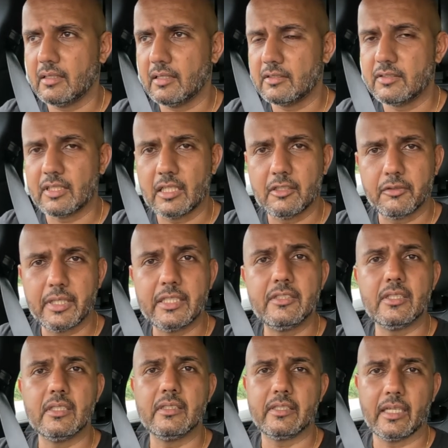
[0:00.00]

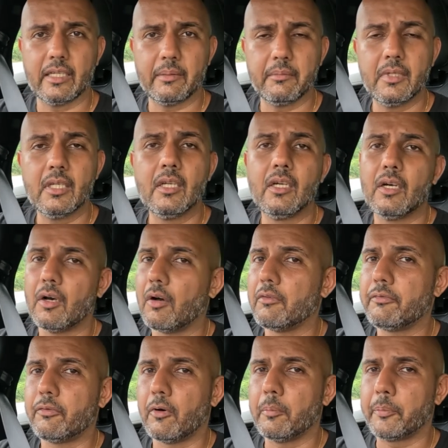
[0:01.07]
acceleration time of
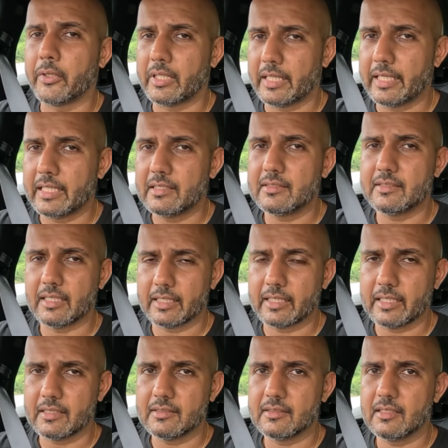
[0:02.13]
4.8
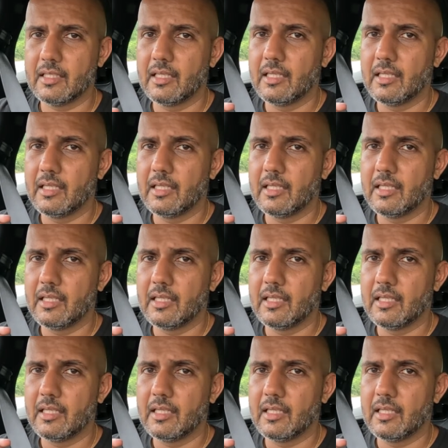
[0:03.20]
seconds.